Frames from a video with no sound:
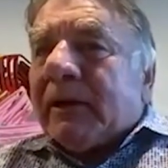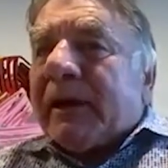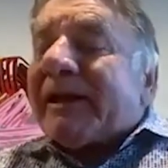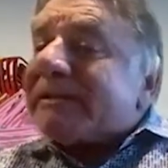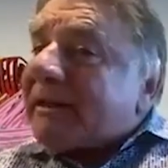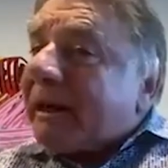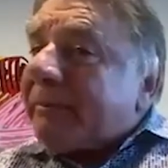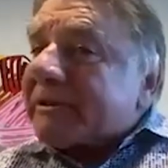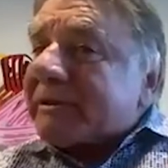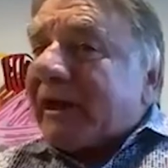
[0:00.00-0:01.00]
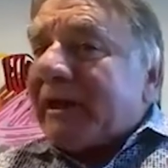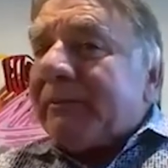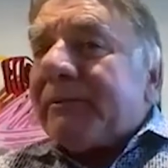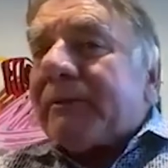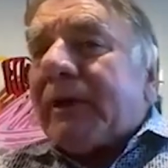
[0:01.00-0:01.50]
It is a numbers
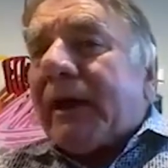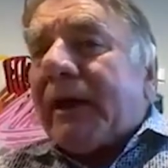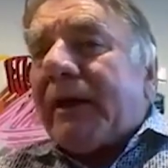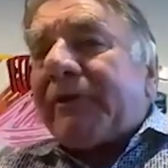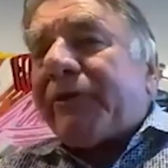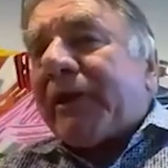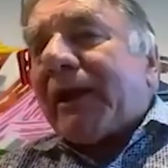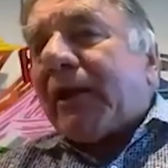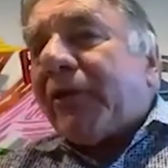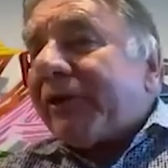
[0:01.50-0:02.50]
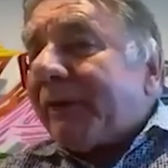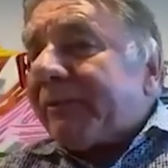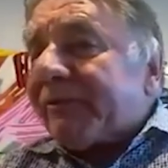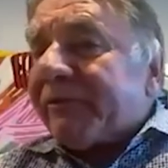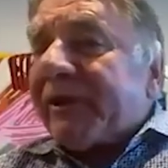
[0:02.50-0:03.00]
game, and if you get low
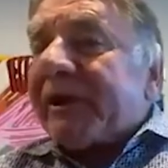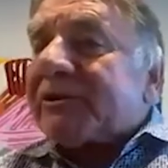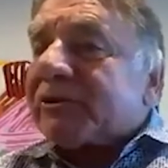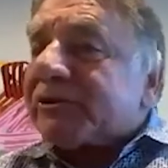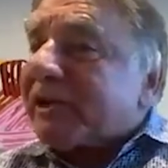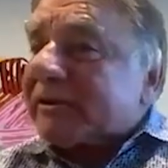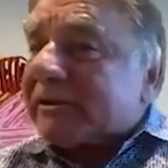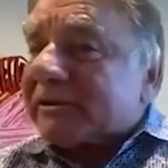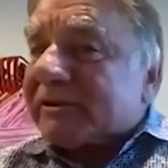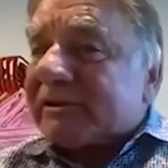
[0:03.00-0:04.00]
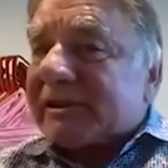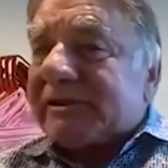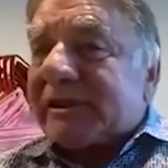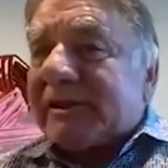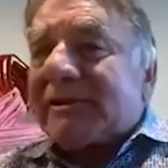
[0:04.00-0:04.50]
numbers of eggs, your chances of
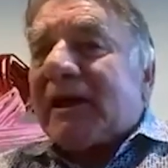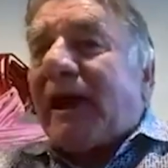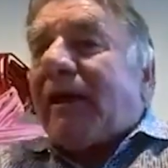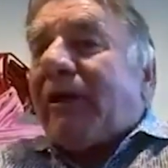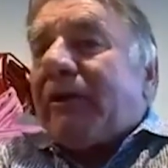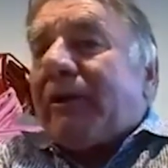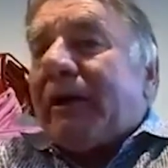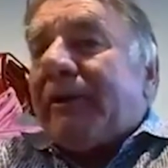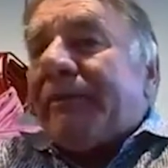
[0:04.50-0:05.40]
success are lower.